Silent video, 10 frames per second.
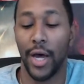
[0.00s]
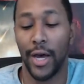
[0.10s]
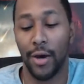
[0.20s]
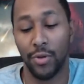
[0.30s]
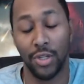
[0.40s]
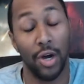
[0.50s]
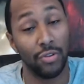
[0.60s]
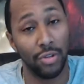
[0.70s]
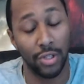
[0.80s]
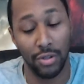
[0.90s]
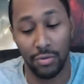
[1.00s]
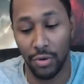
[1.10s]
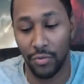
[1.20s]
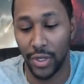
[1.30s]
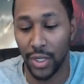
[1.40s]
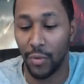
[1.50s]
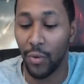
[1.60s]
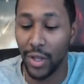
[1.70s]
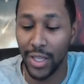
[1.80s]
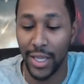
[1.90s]
which also looks real funny.
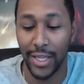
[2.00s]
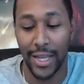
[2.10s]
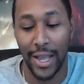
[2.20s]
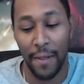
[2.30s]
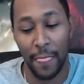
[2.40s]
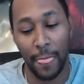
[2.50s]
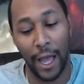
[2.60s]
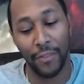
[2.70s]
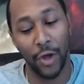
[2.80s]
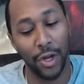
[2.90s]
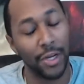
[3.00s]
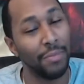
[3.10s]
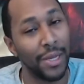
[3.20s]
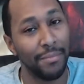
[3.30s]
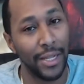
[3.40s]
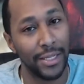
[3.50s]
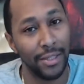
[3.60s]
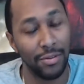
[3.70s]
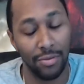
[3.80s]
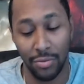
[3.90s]
One that I thought could make my
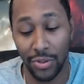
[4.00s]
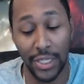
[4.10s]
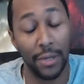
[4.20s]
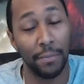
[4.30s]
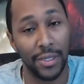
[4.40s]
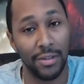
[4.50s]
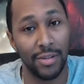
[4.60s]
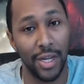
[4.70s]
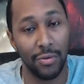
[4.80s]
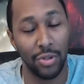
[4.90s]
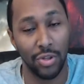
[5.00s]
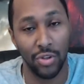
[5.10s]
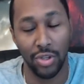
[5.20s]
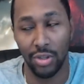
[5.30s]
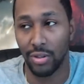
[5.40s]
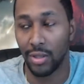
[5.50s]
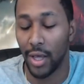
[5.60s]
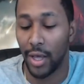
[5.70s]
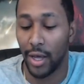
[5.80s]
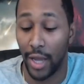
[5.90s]
list was Independence Day Resurgence.
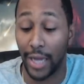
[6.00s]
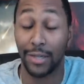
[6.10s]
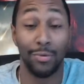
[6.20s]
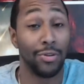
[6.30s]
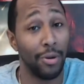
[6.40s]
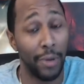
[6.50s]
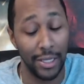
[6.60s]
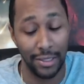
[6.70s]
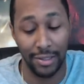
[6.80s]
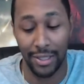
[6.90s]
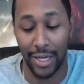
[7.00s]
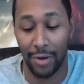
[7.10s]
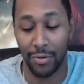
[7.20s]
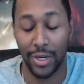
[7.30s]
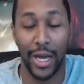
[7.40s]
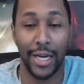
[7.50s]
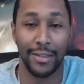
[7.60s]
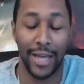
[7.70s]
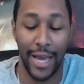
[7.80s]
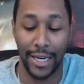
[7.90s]
Actually, it was on my list, and then I realized
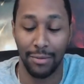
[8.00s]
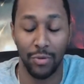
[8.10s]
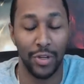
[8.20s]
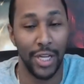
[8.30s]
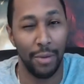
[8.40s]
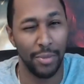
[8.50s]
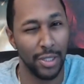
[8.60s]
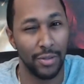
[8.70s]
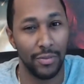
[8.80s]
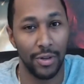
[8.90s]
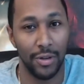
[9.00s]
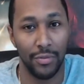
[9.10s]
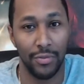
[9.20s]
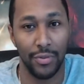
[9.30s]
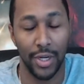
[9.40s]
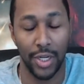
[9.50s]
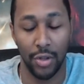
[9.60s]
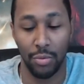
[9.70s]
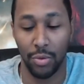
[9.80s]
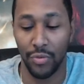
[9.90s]
I had to move it down because of
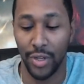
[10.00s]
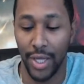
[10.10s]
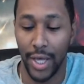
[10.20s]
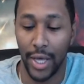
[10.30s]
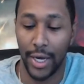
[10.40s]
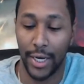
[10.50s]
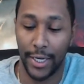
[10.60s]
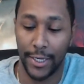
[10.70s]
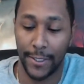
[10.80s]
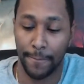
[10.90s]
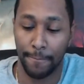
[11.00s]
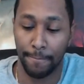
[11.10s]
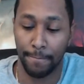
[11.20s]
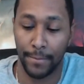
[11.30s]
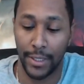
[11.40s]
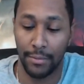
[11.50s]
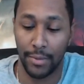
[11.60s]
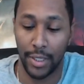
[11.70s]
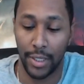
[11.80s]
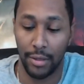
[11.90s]
another movie. Um,
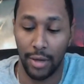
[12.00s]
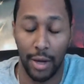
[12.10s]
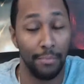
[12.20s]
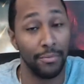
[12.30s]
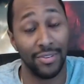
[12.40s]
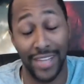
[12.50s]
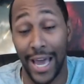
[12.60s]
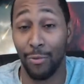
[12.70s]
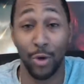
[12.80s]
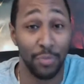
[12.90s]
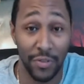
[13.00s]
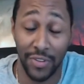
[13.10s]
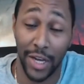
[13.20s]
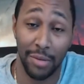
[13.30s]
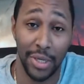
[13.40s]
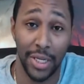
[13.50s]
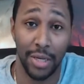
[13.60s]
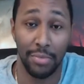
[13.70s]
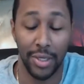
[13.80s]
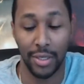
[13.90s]
I'm sad Will Smith's not going to be in it,
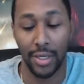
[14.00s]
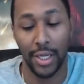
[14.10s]
but